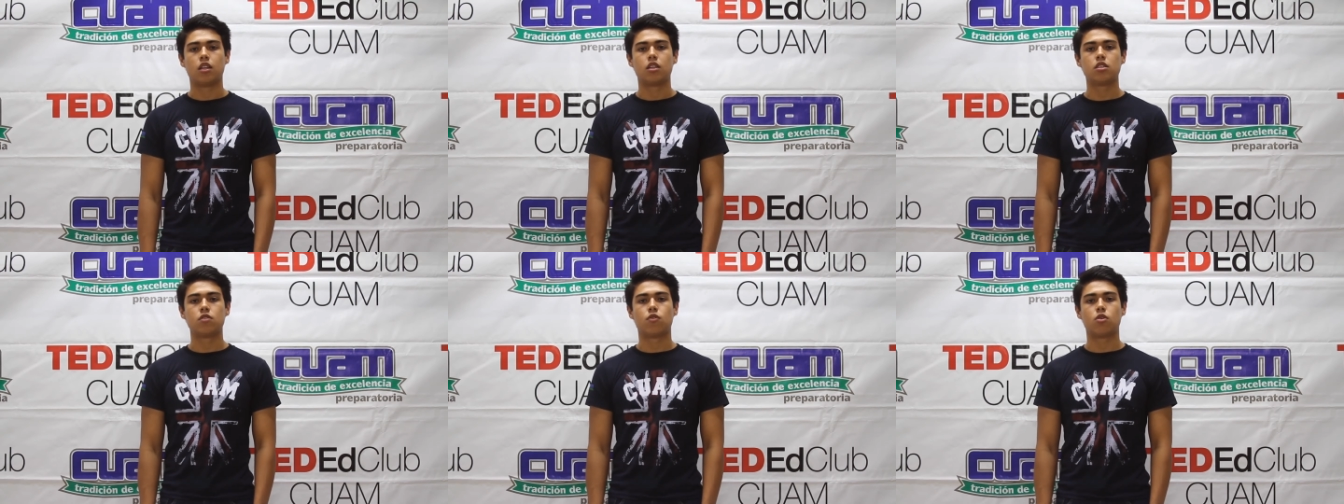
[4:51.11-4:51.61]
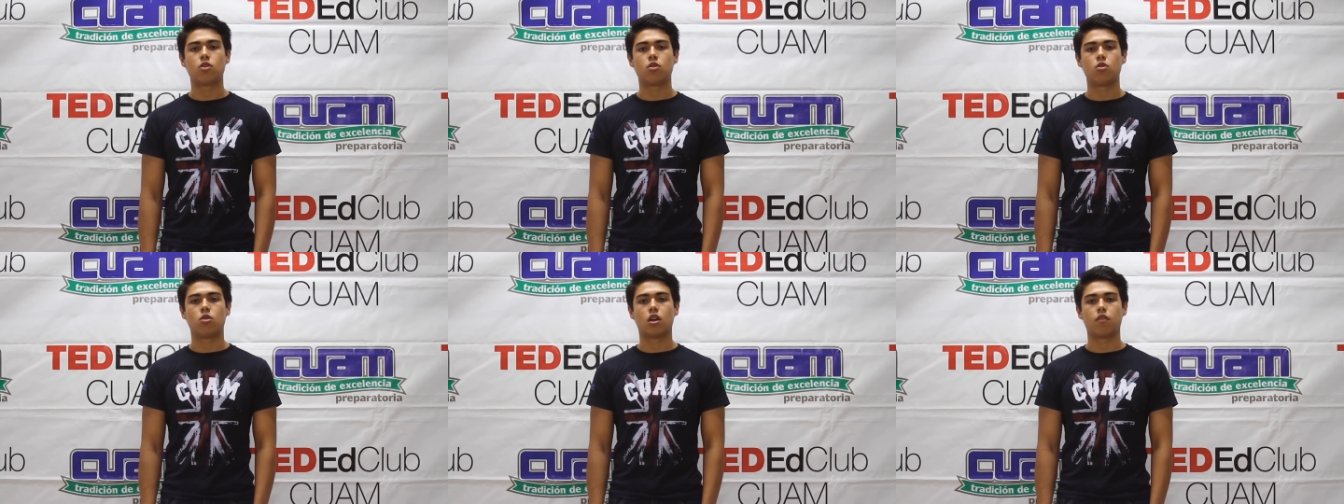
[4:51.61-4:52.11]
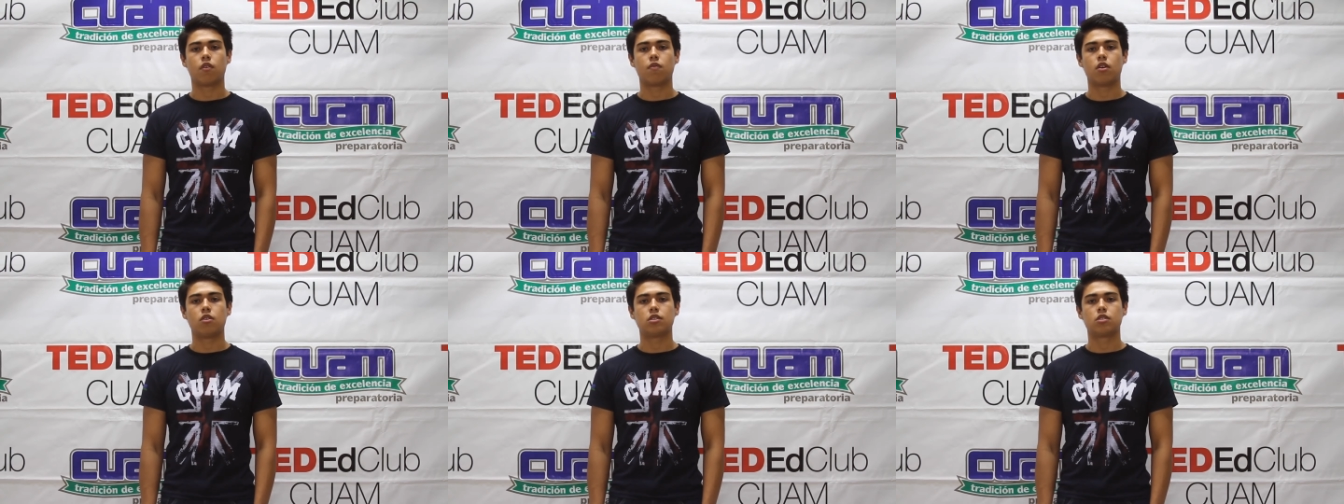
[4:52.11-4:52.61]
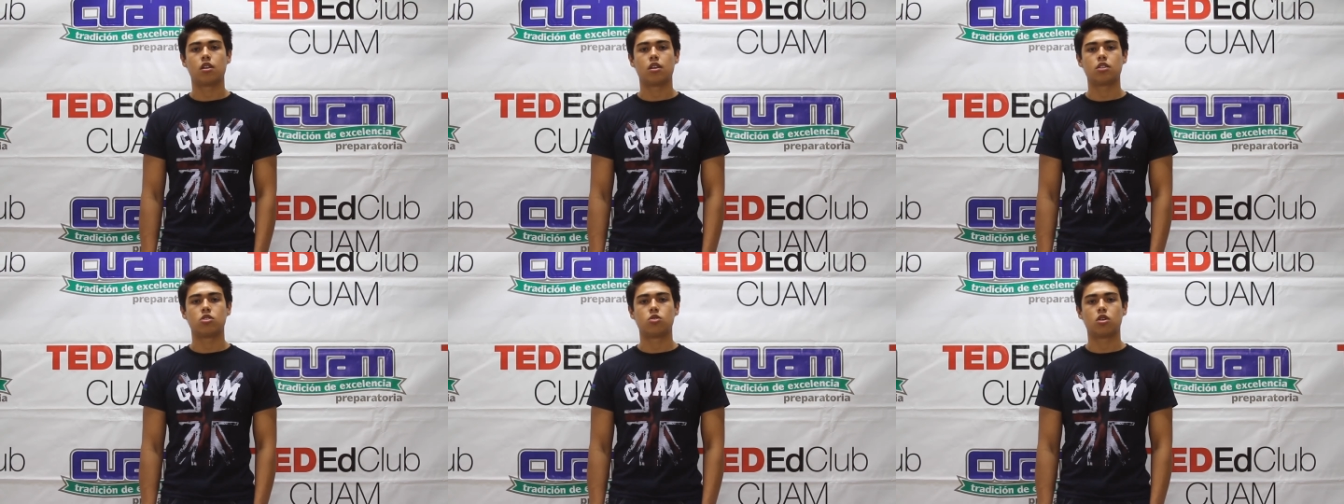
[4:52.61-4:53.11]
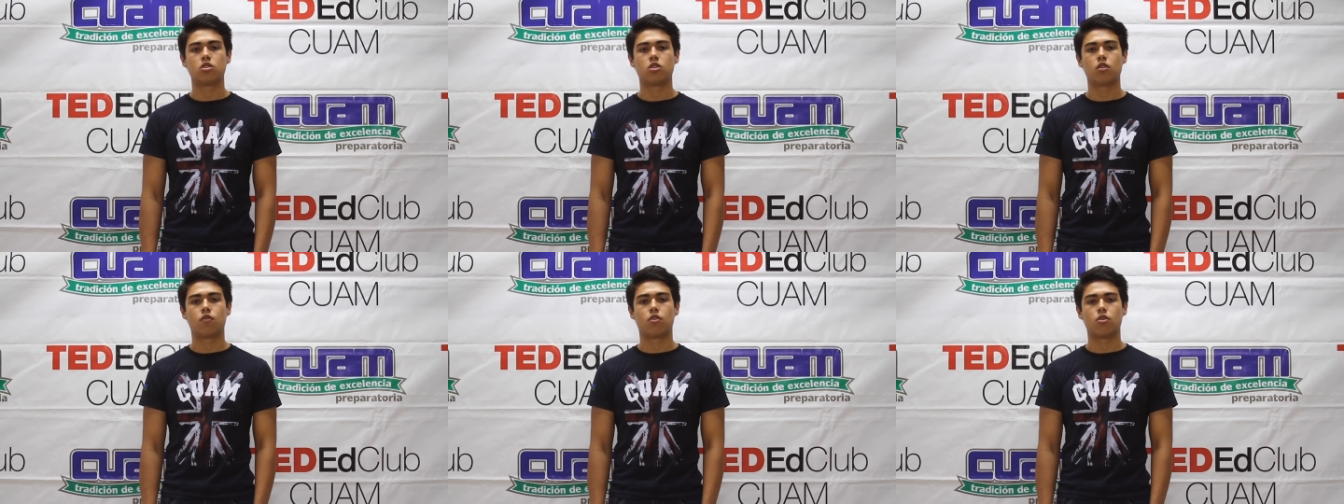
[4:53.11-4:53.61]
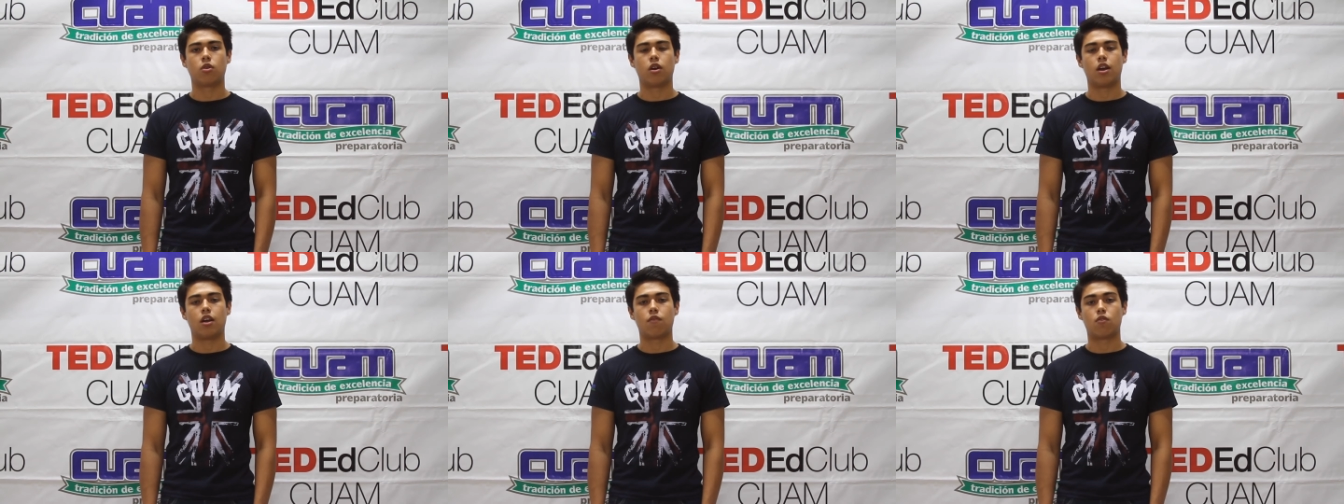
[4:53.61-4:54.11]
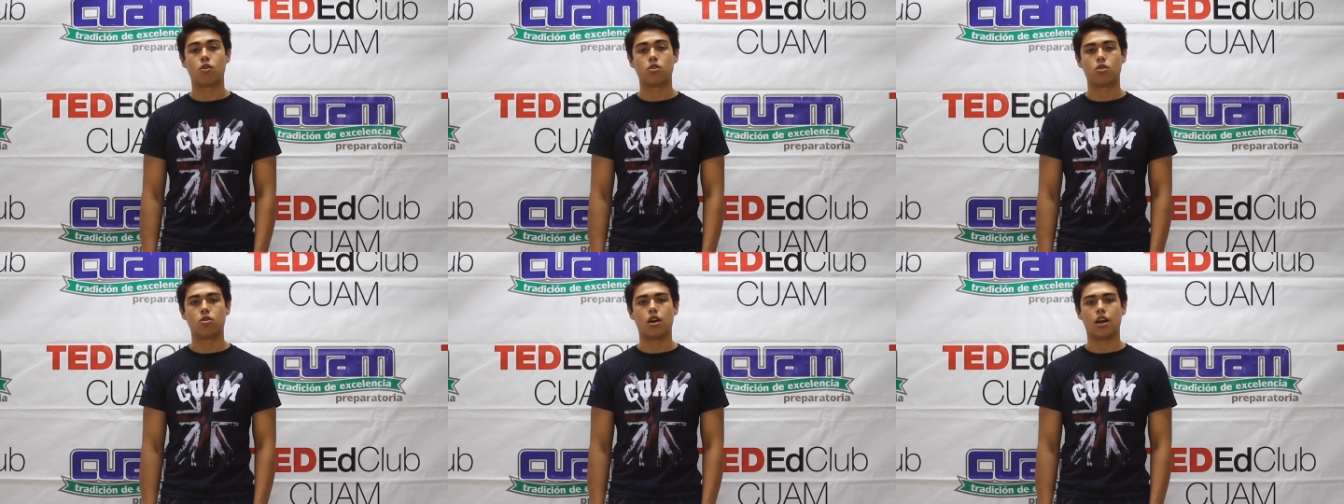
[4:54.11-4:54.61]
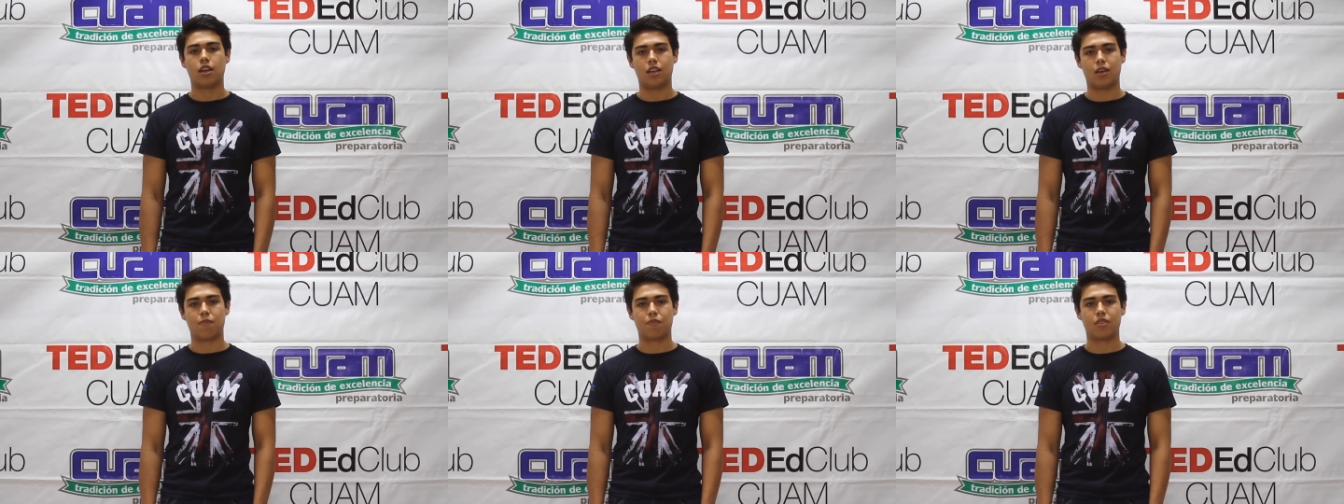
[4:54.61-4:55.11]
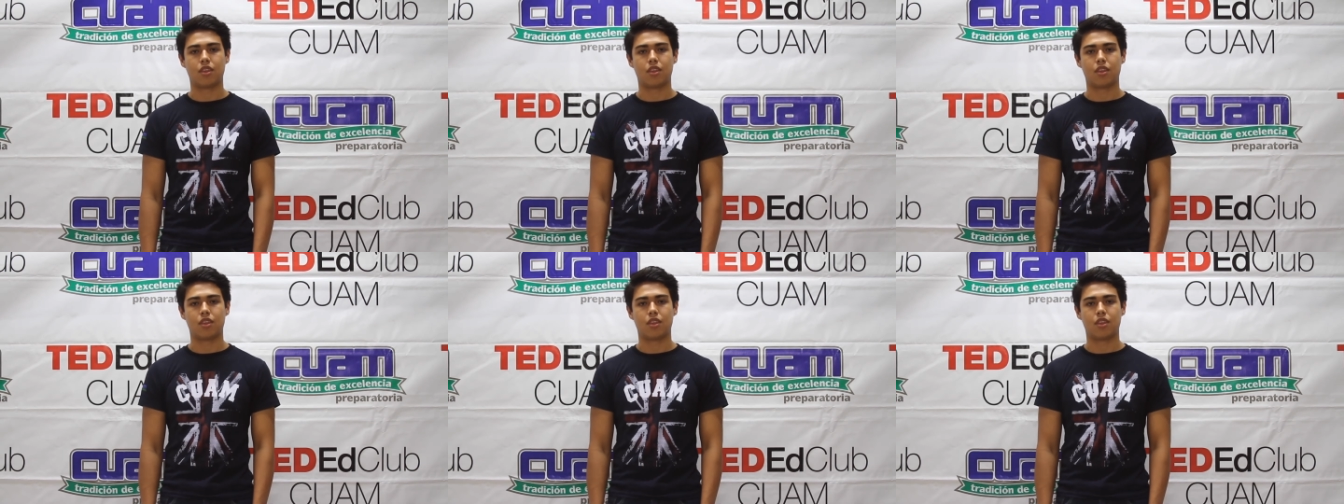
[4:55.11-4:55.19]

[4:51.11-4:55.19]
This is for you to have a very solid structure for your, for your idea.